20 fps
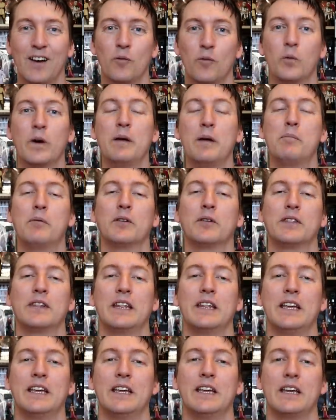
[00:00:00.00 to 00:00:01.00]
we put
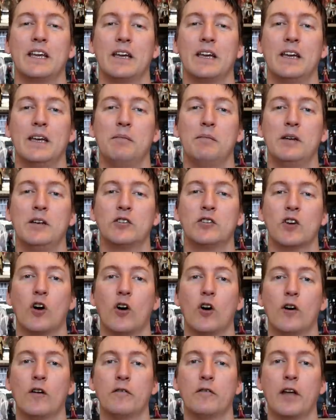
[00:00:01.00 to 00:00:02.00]
the image
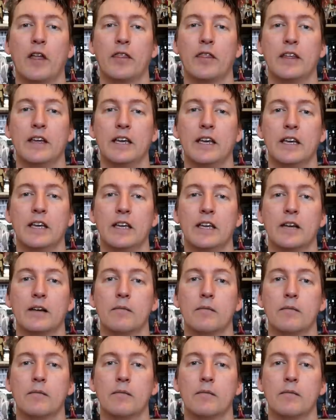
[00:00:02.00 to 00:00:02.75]
of the